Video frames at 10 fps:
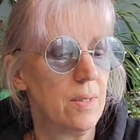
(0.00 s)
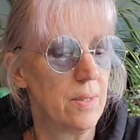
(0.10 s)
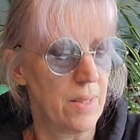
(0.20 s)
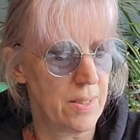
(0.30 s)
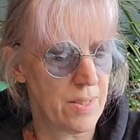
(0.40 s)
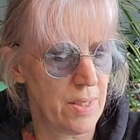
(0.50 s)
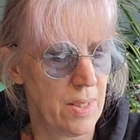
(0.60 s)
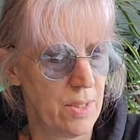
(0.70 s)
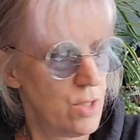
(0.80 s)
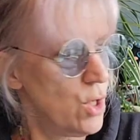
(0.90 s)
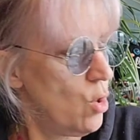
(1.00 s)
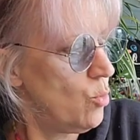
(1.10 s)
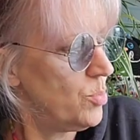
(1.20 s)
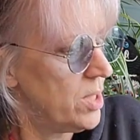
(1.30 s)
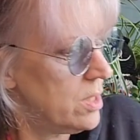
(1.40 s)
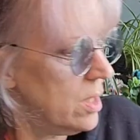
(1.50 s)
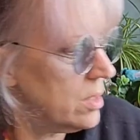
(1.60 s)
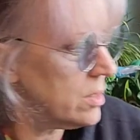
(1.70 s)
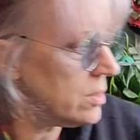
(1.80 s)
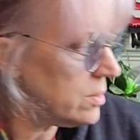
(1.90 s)
And that's like a taupey
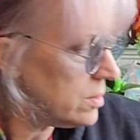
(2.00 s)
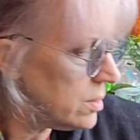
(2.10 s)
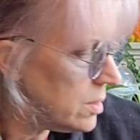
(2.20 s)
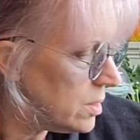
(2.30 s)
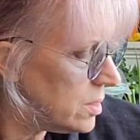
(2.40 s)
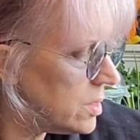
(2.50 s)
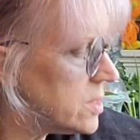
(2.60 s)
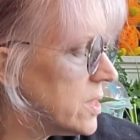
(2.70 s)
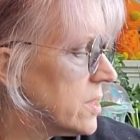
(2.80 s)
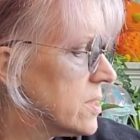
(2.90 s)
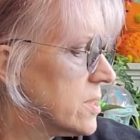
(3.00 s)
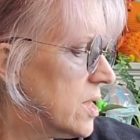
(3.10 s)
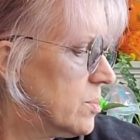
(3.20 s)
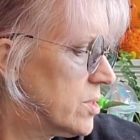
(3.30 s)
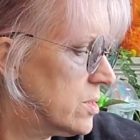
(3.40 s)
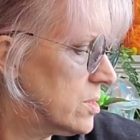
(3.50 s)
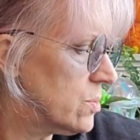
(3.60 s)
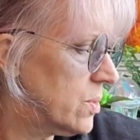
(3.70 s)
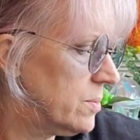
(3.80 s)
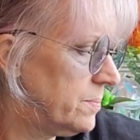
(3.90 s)
color. Is that the same as this
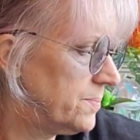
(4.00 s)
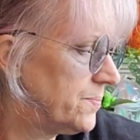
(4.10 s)
one?